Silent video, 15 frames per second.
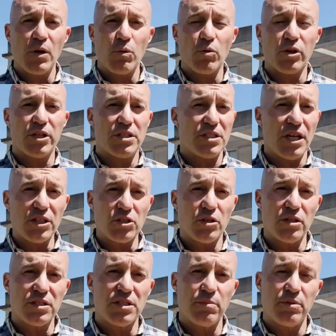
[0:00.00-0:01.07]
We're going to touch
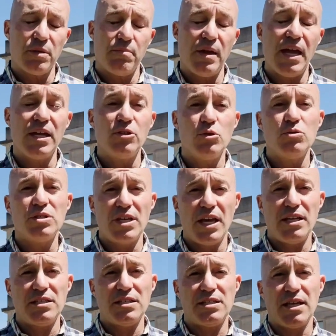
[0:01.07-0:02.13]
on some of the main use
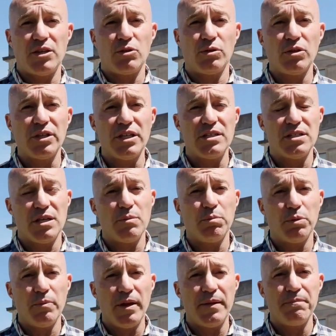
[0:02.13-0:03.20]
cases that you're looking to
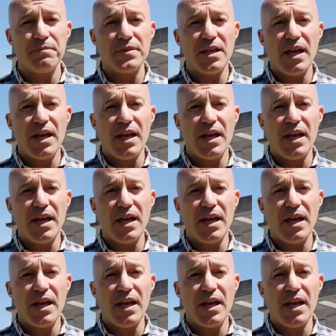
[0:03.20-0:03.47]
implement